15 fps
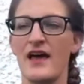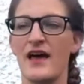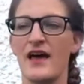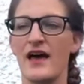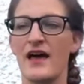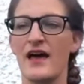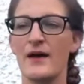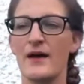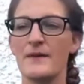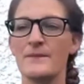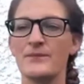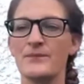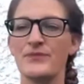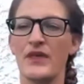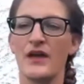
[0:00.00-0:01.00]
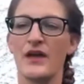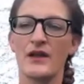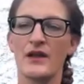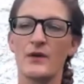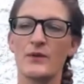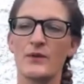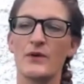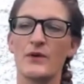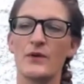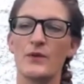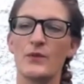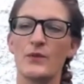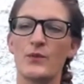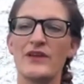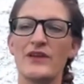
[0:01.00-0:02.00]
Now,
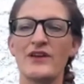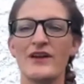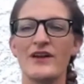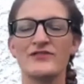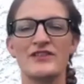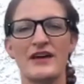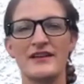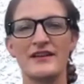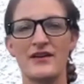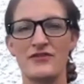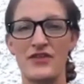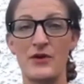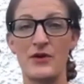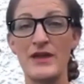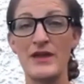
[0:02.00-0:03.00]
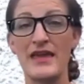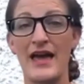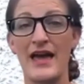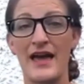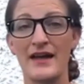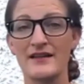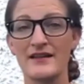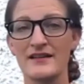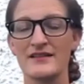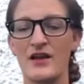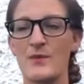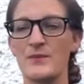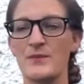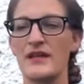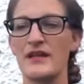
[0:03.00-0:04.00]
we have done everything we can as a
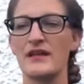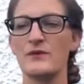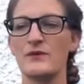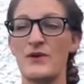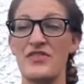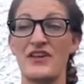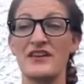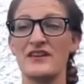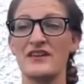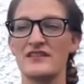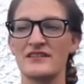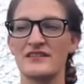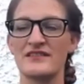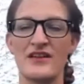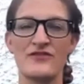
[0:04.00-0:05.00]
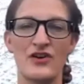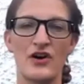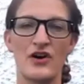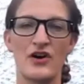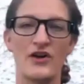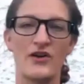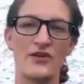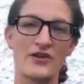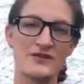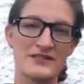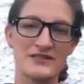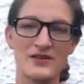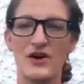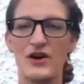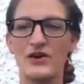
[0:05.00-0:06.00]
company, we think, to safeguard our own
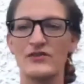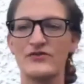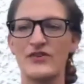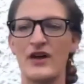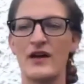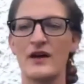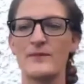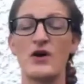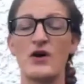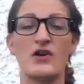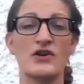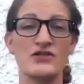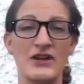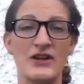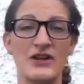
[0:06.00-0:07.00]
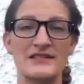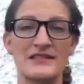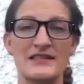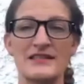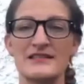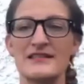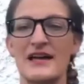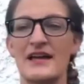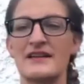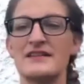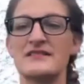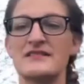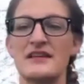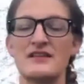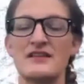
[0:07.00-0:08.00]
staff, our contractors, and
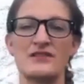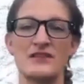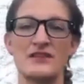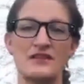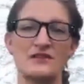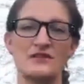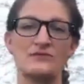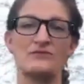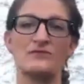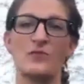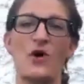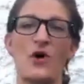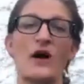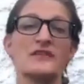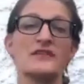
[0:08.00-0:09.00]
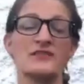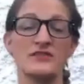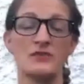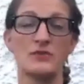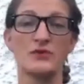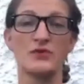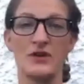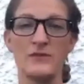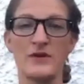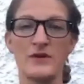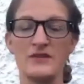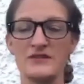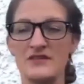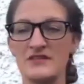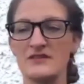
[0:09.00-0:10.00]
indeed the wider schools and
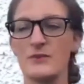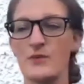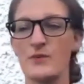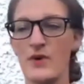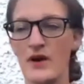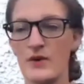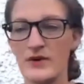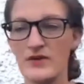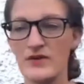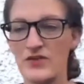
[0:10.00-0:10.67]
communities that we work with.